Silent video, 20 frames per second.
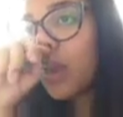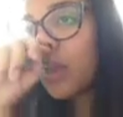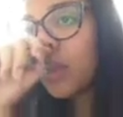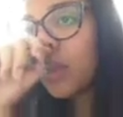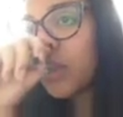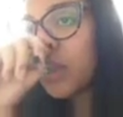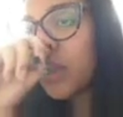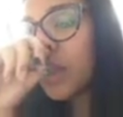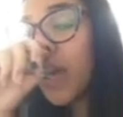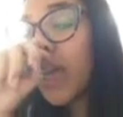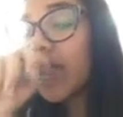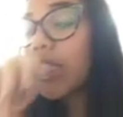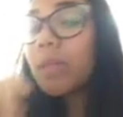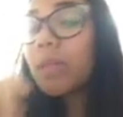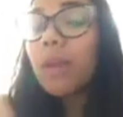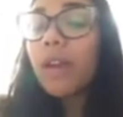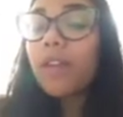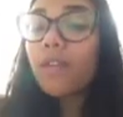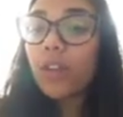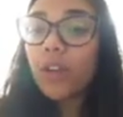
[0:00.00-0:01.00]
So
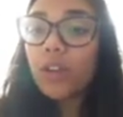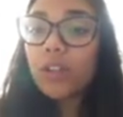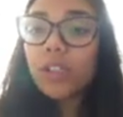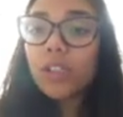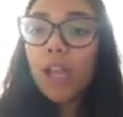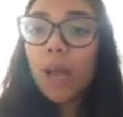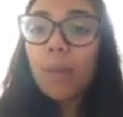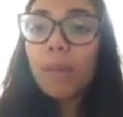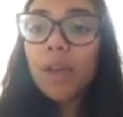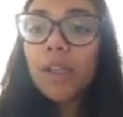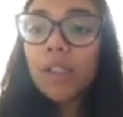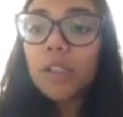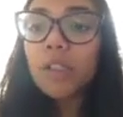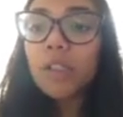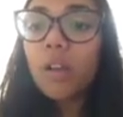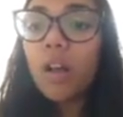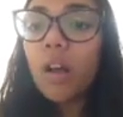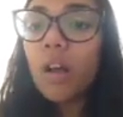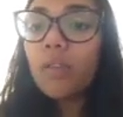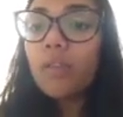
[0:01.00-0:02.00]
that's my first step. I
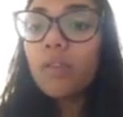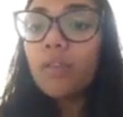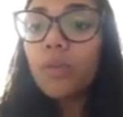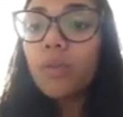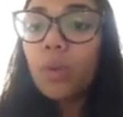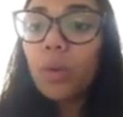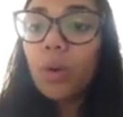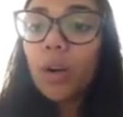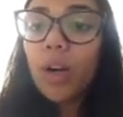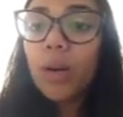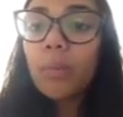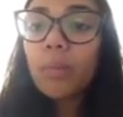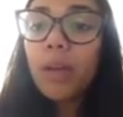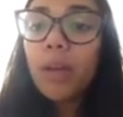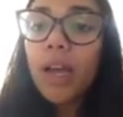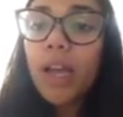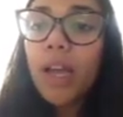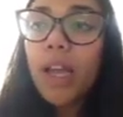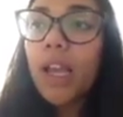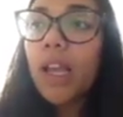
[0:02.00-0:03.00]
solved for
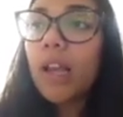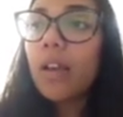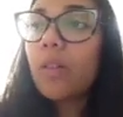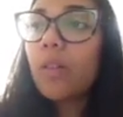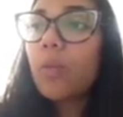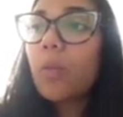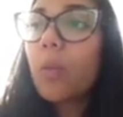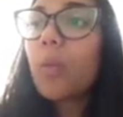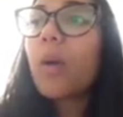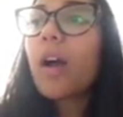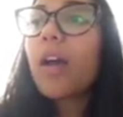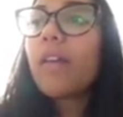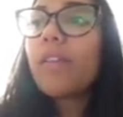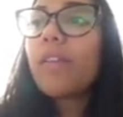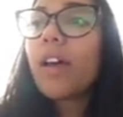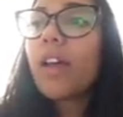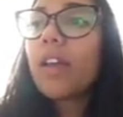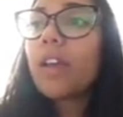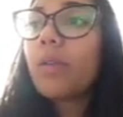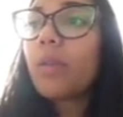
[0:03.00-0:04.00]
my y
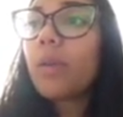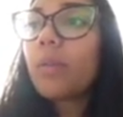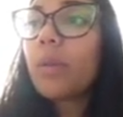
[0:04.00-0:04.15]
value on